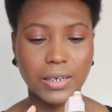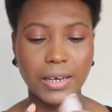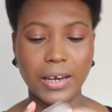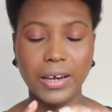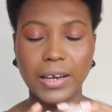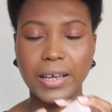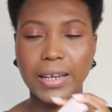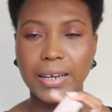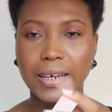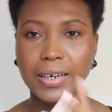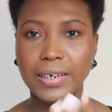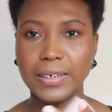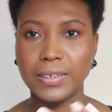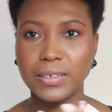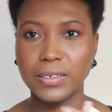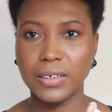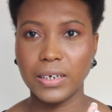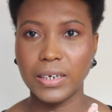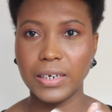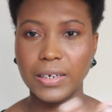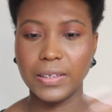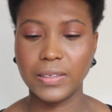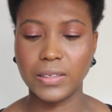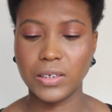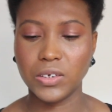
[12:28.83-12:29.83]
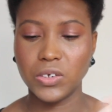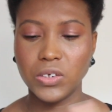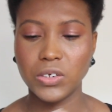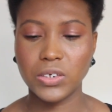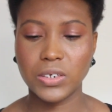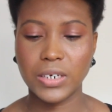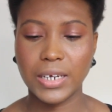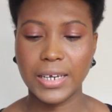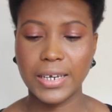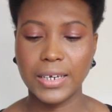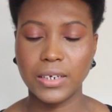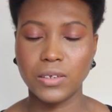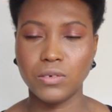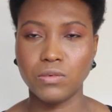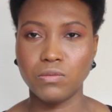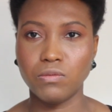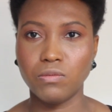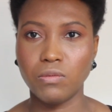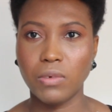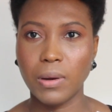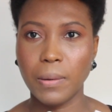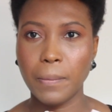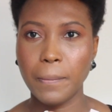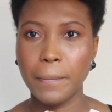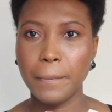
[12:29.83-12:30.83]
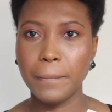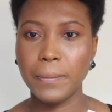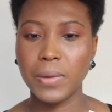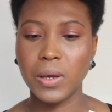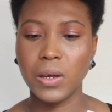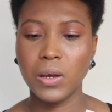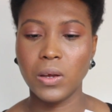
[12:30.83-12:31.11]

highlighter in the shade Rum,